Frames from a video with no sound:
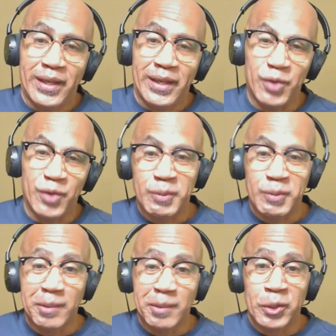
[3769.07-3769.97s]
if you could
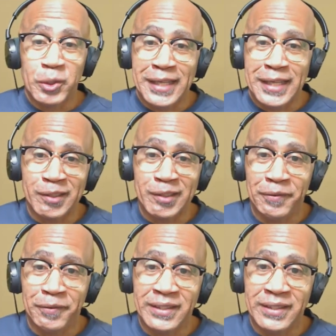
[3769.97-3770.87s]
speak to both sides of the
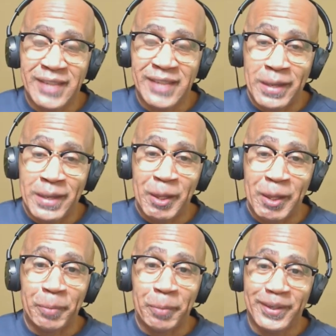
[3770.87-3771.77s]
fence, that might
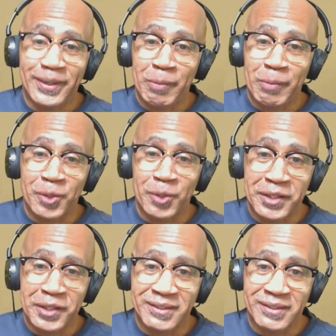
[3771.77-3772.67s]
help our
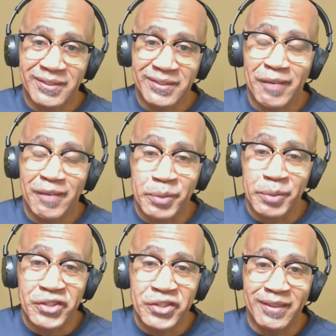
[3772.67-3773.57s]
audience kind of
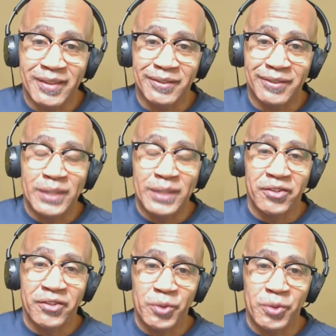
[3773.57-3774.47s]
appreciate the
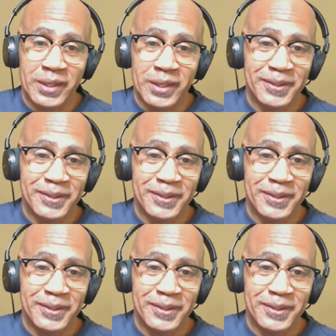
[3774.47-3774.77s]
transition you made.